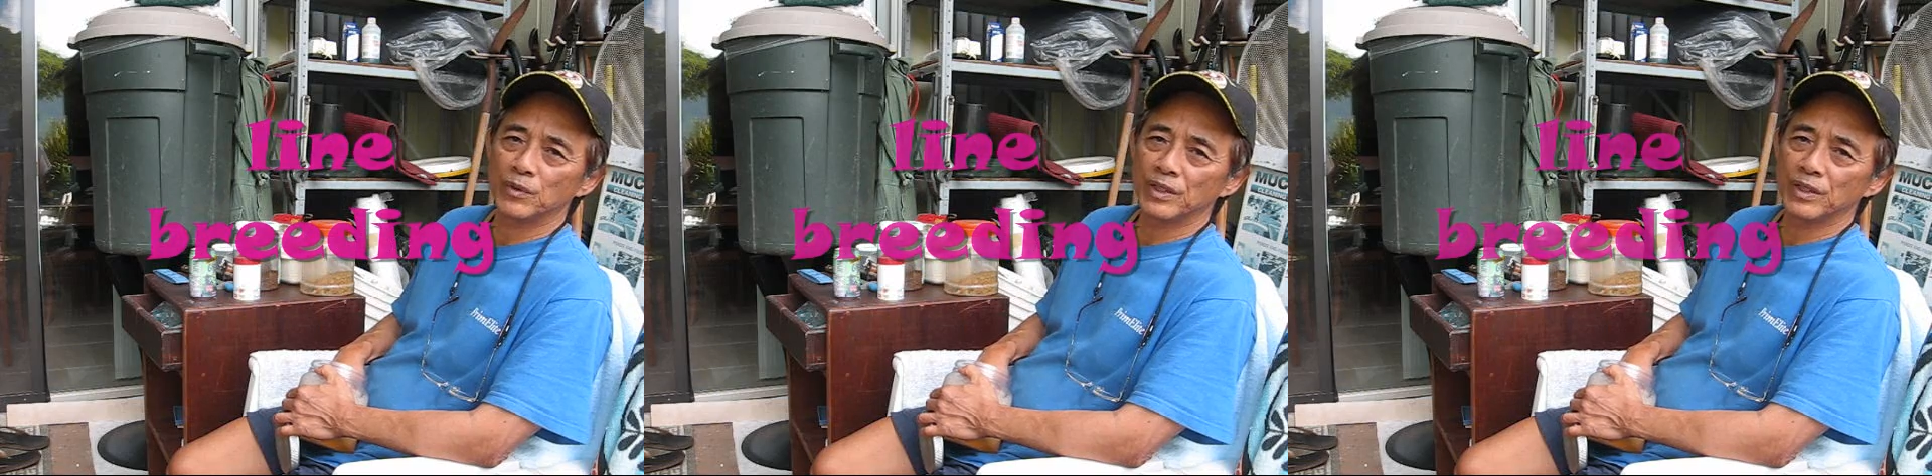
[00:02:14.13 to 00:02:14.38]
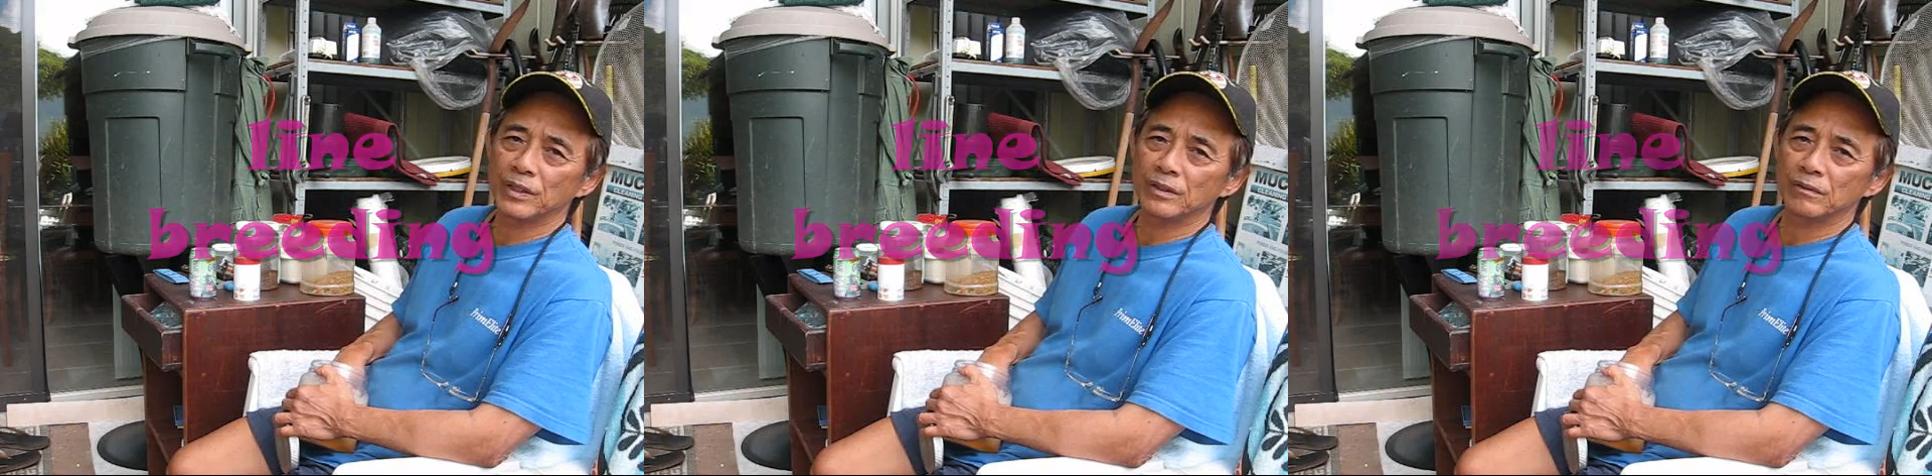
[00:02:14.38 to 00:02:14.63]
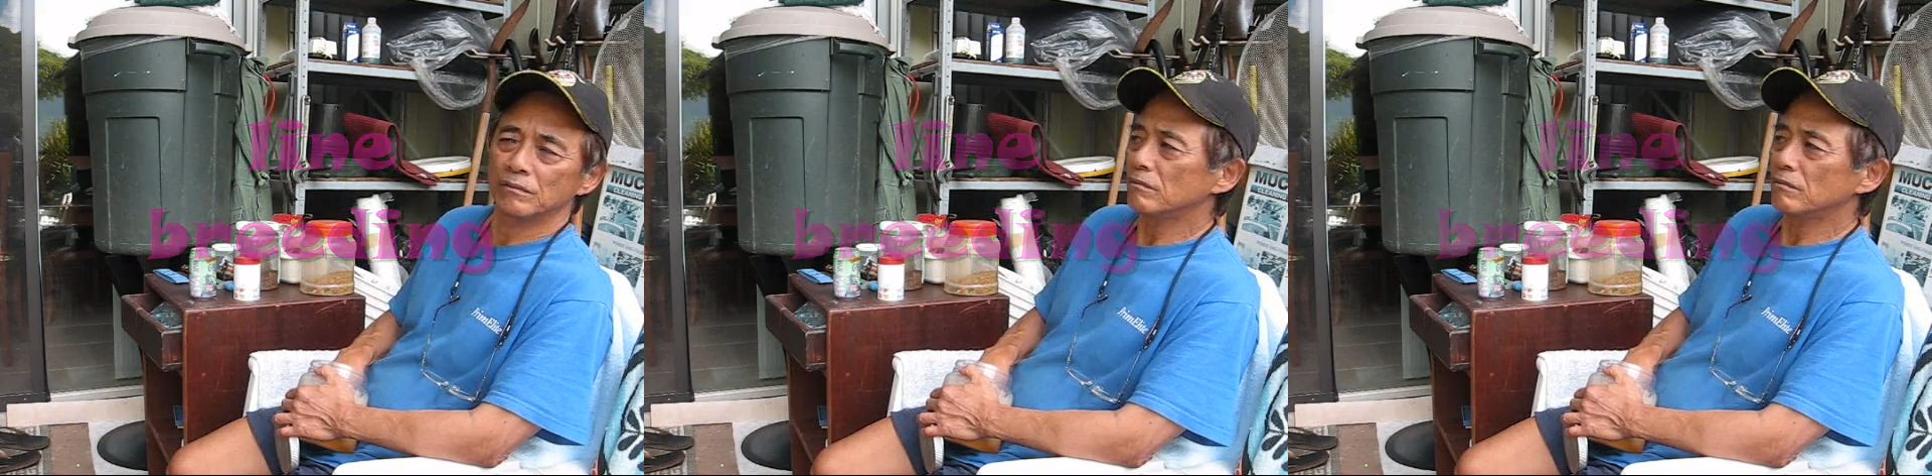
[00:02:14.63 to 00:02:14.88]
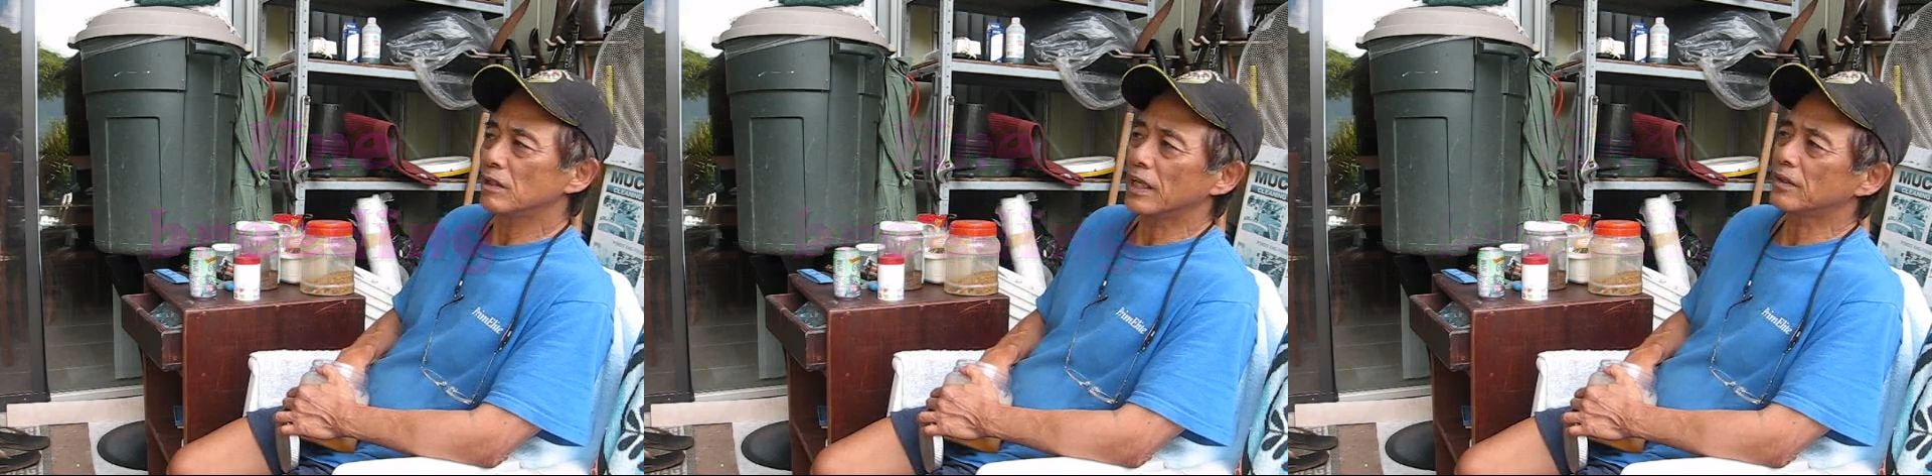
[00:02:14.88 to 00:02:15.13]
breed
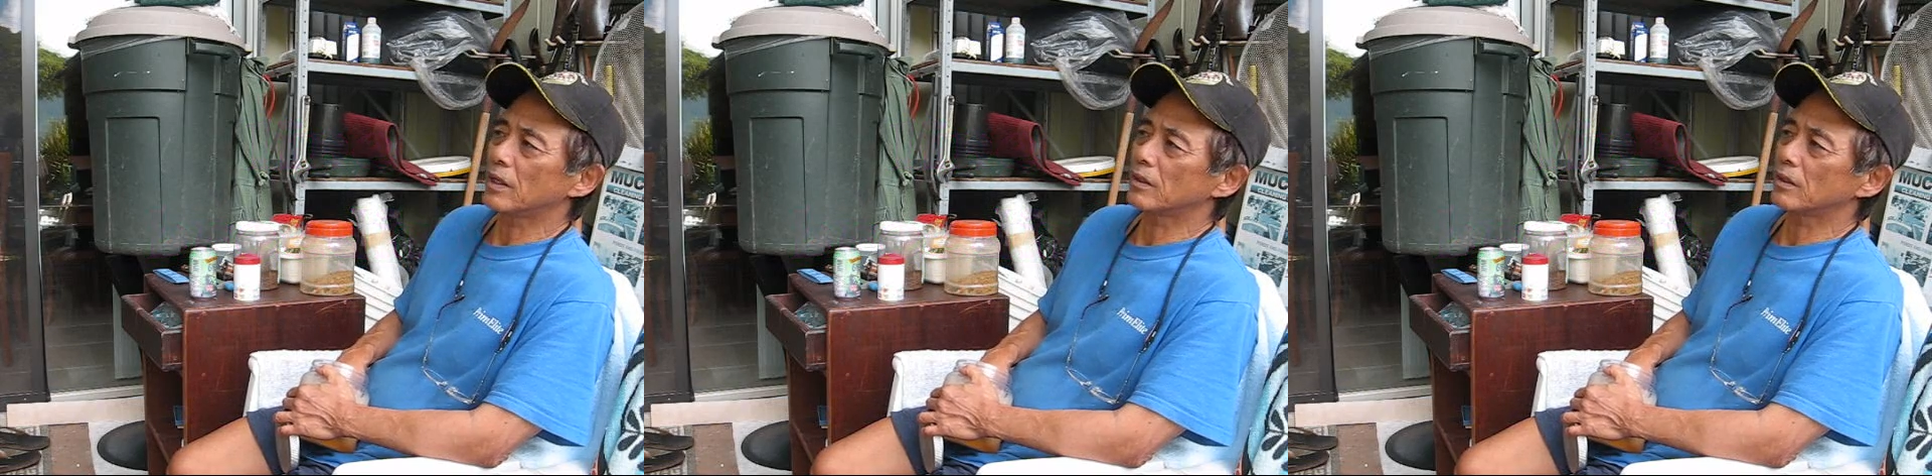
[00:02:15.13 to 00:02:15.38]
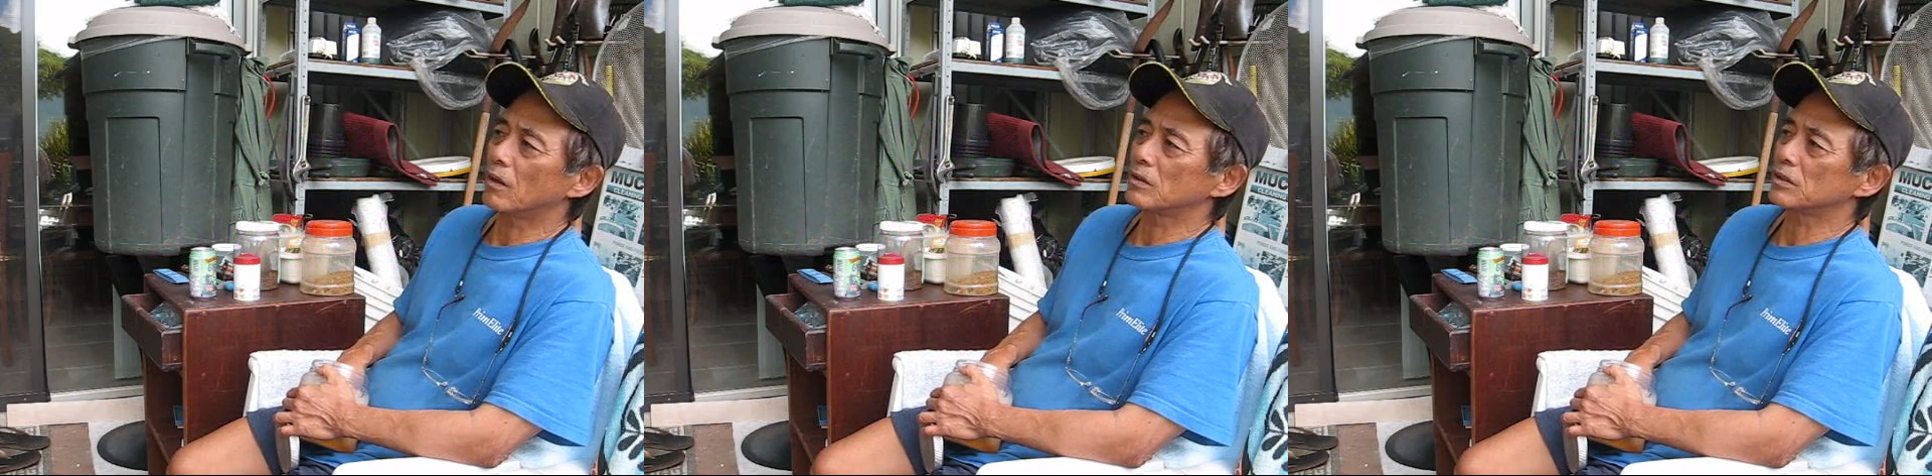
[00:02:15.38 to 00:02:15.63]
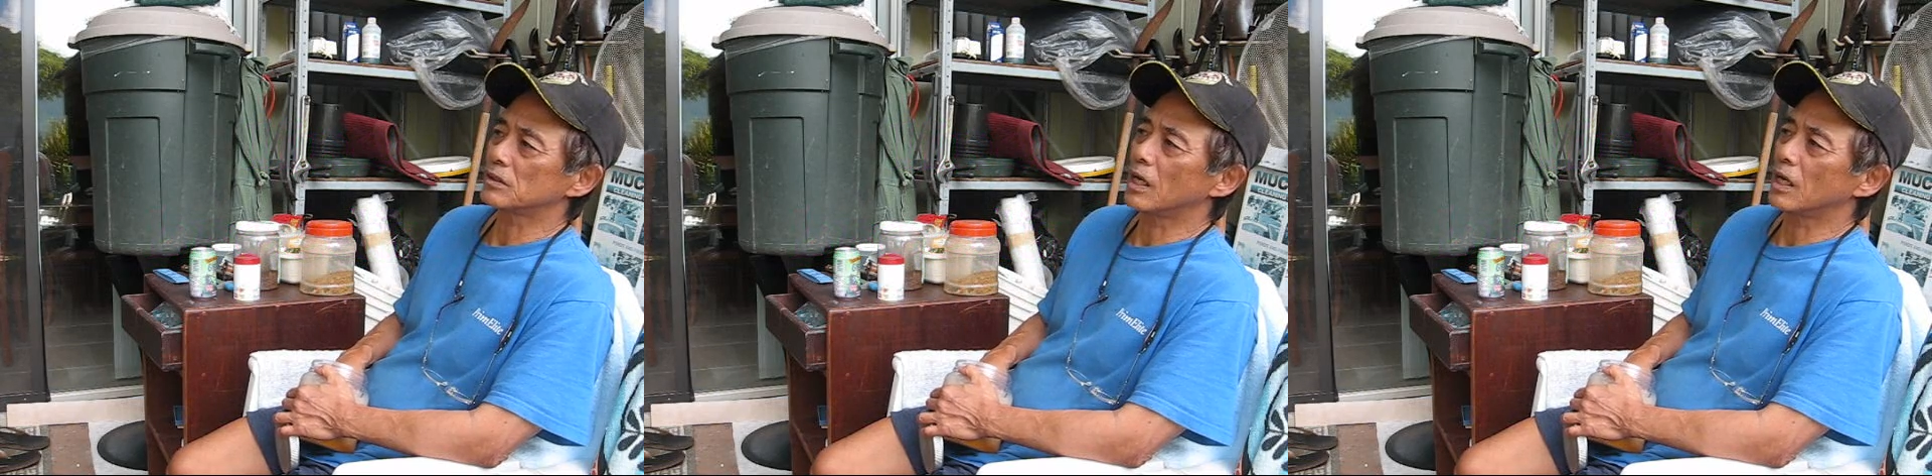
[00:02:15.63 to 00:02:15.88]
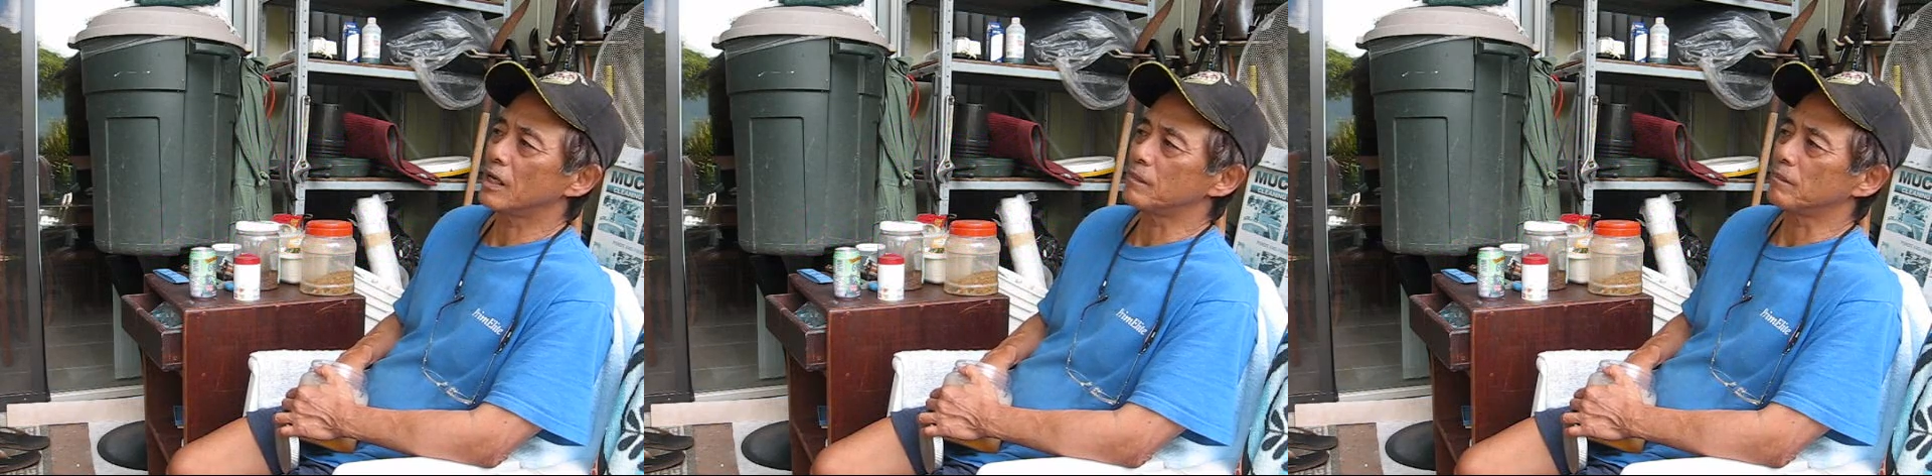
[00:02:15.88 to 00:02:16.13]
like that all the
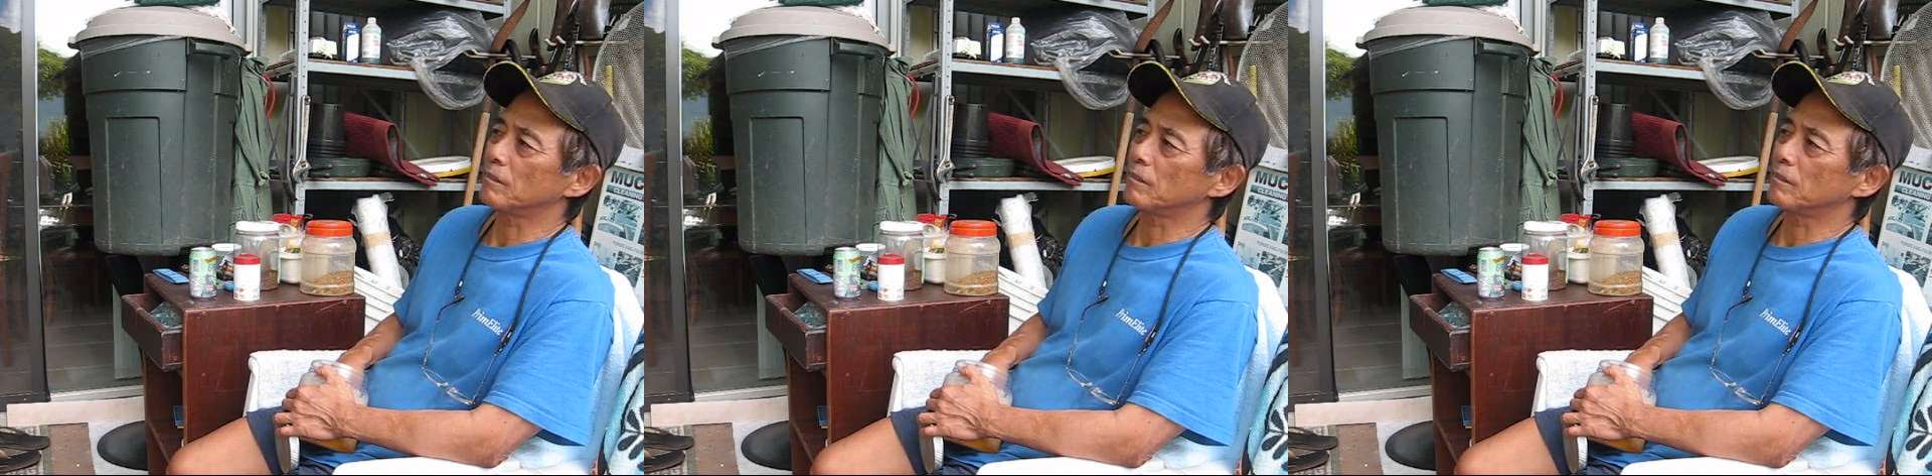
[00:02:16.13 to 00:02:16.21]
time.